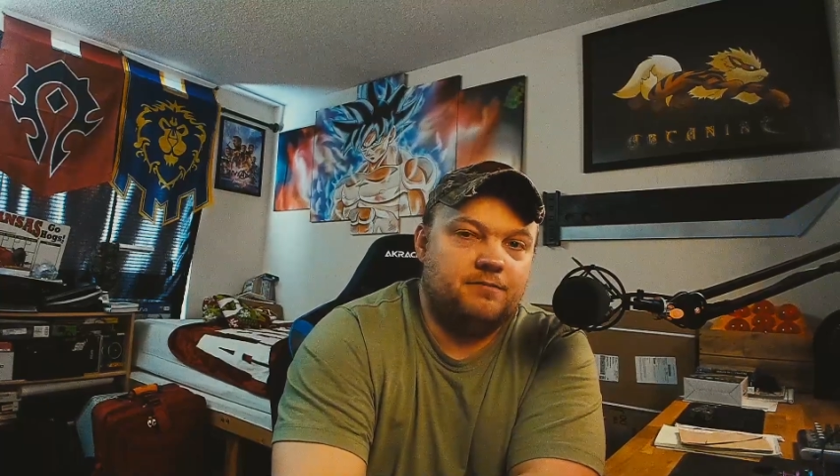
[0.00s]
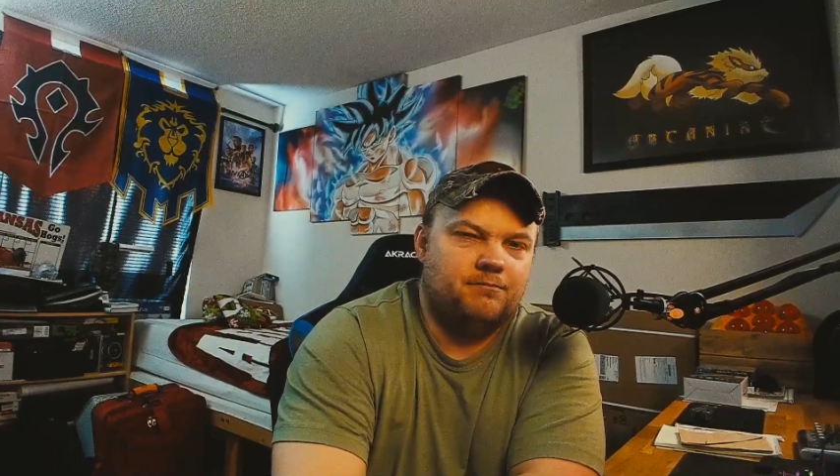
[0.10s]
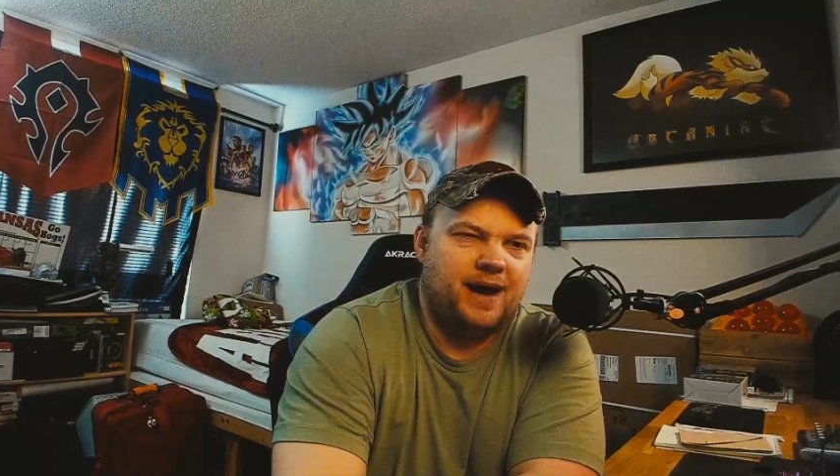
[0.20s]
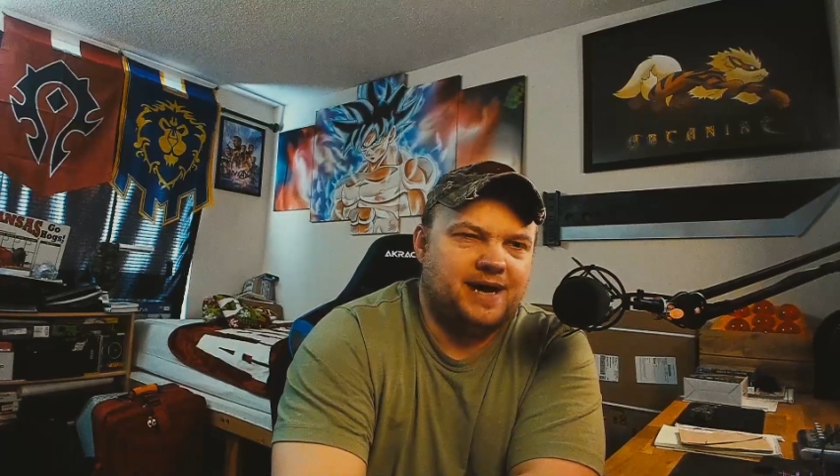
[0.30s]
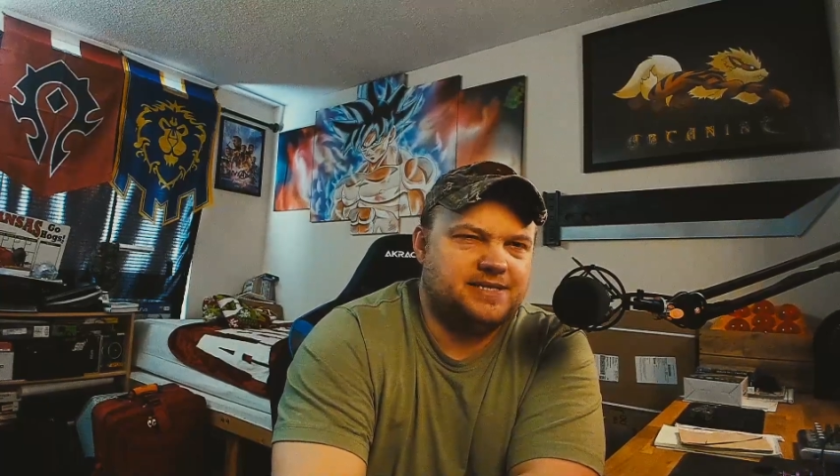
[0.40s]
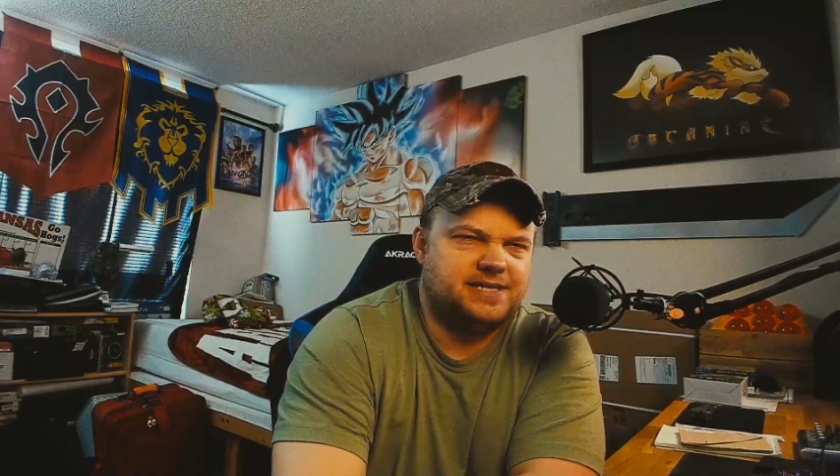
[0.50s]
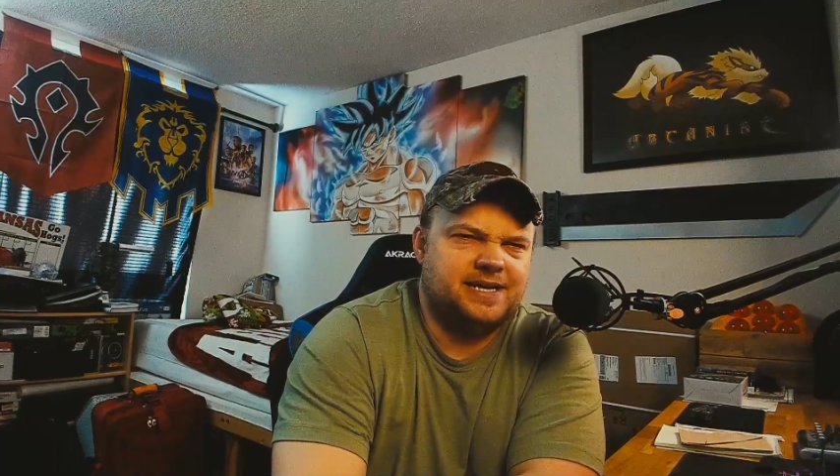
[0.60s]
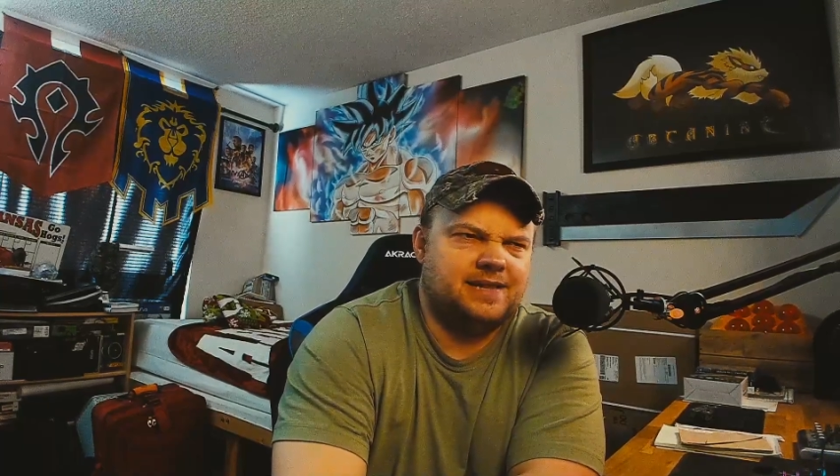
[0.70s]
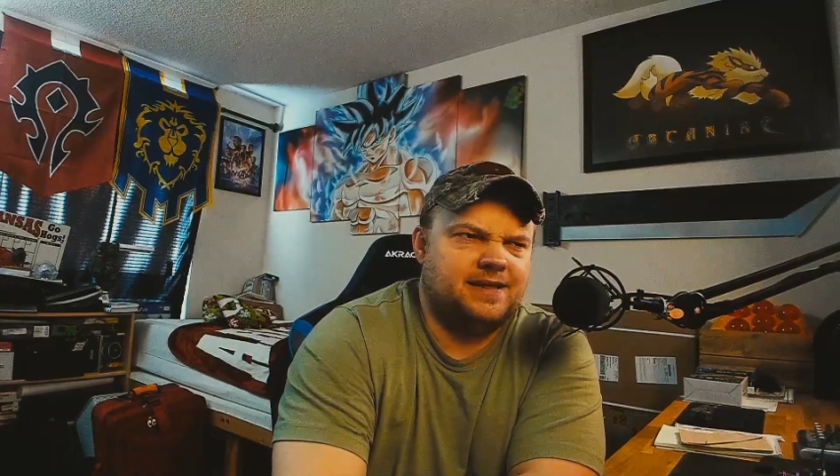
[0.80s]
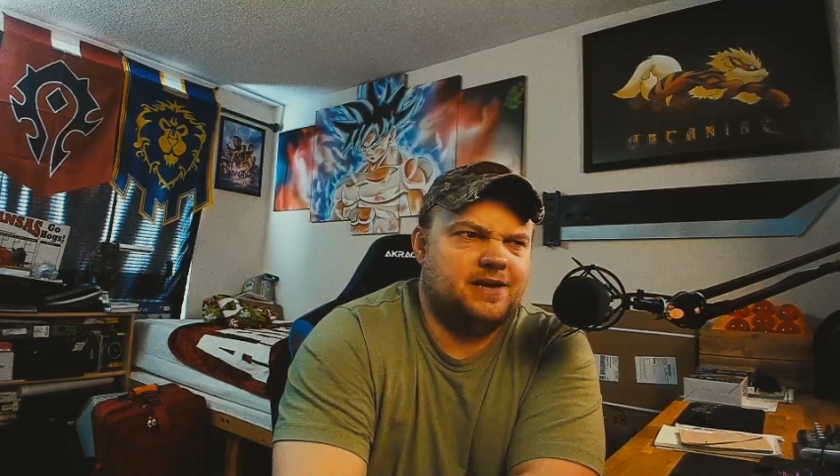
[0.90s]
minus
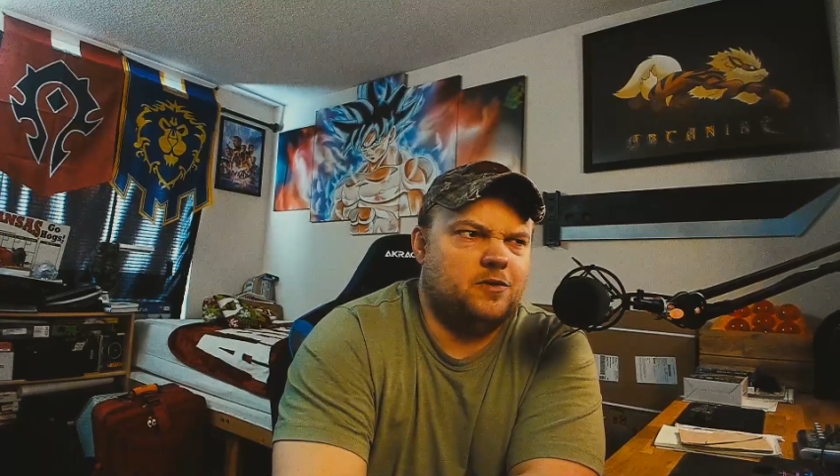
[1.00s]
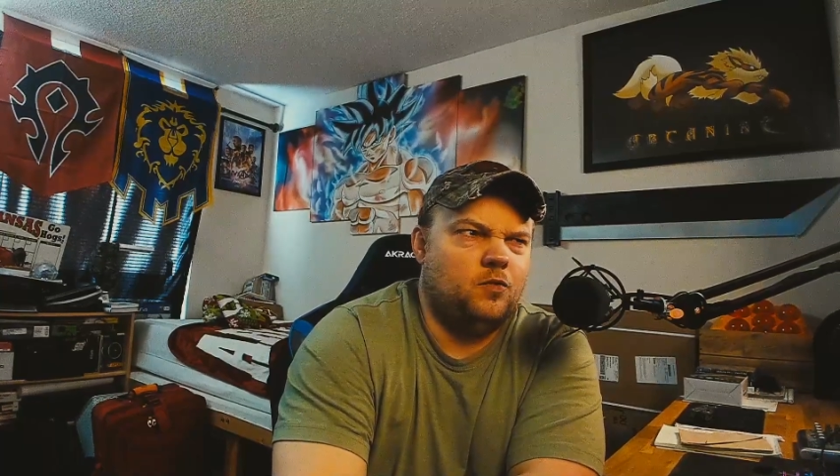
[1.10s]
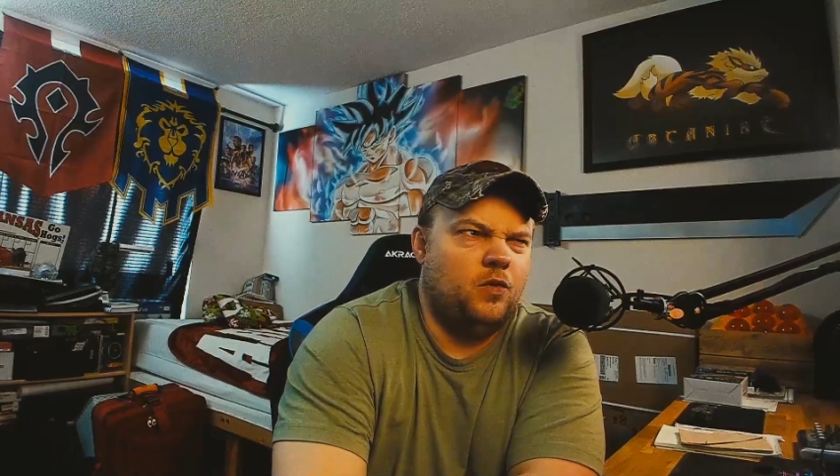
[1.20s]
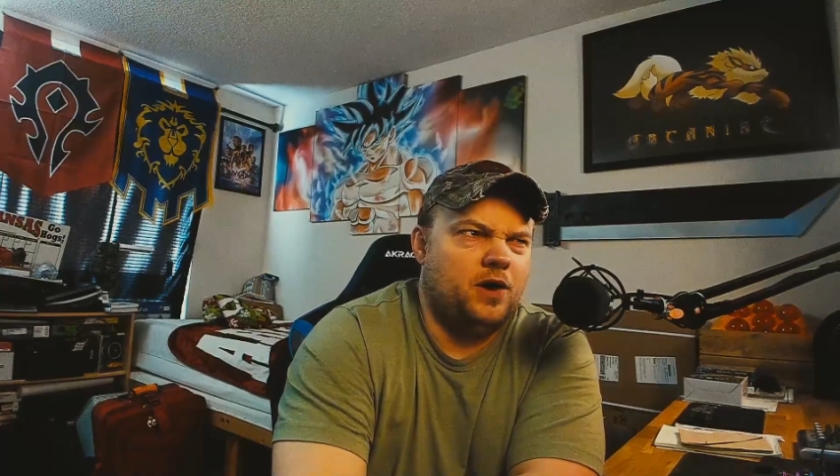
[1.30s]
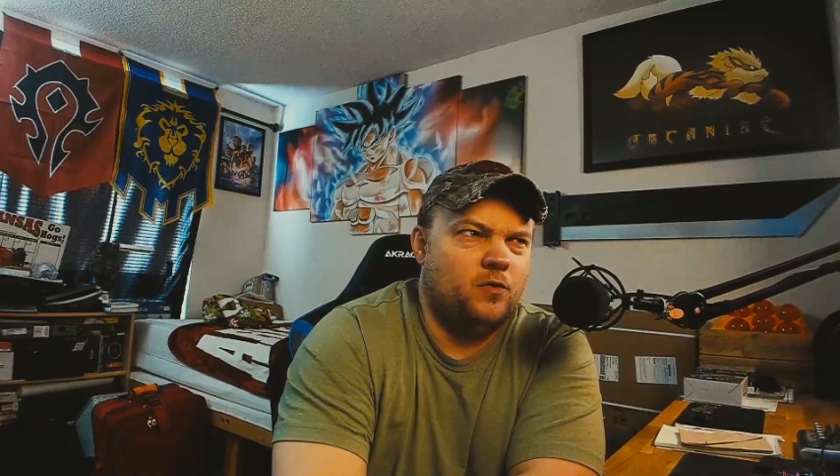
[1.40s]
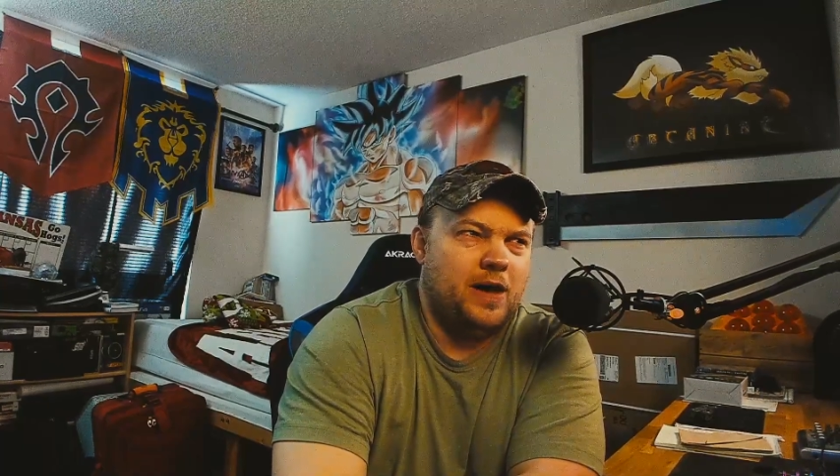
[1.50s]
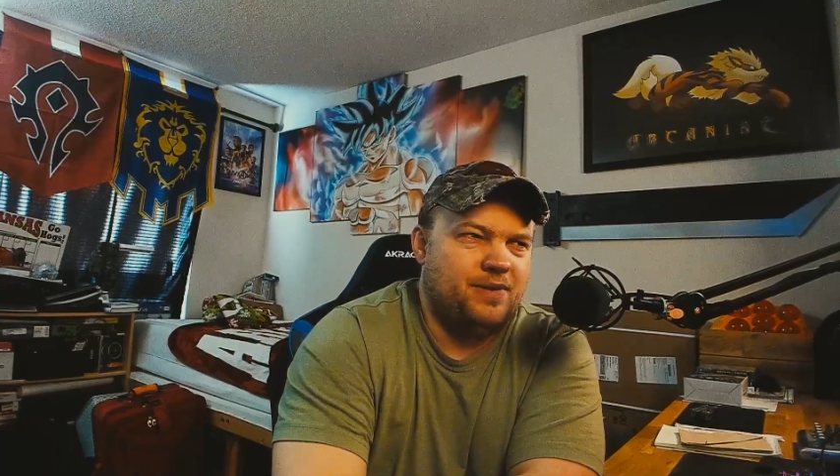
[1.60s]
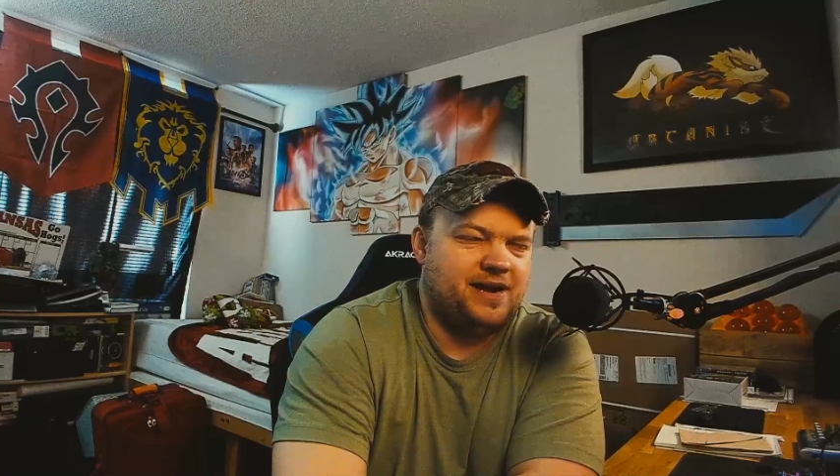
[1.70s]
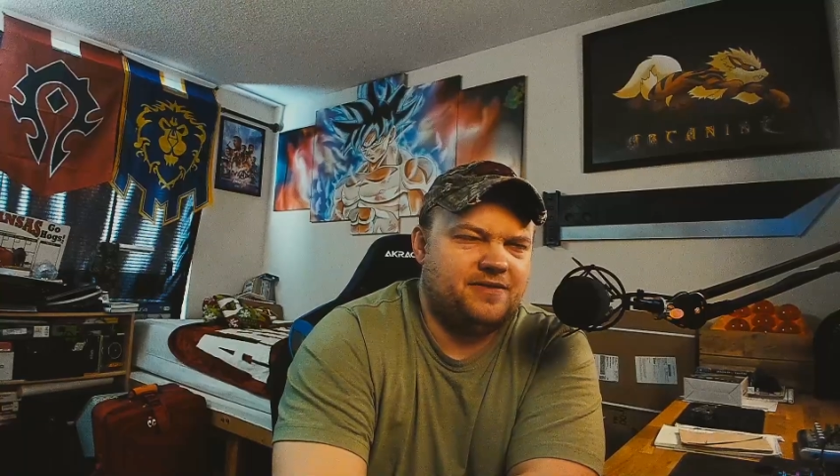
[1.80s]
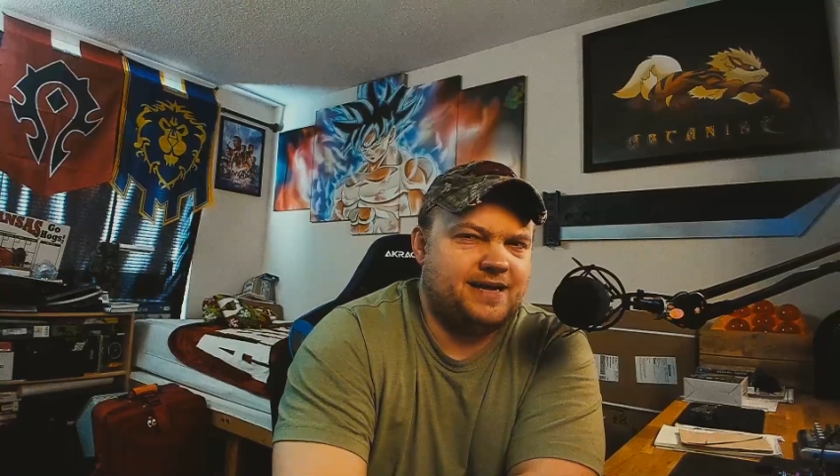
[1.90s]
getting like one
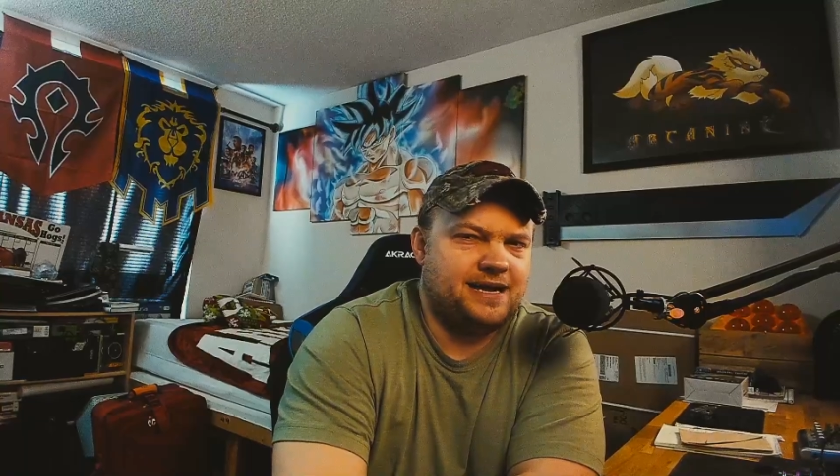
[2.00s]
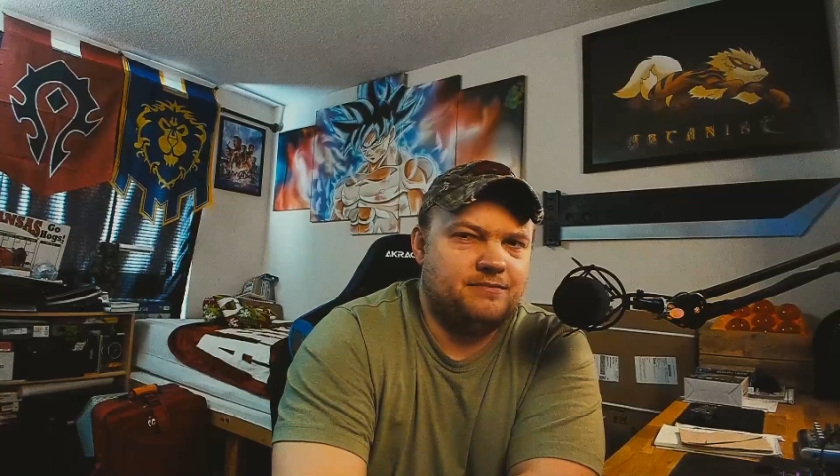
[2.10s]
weapon I think I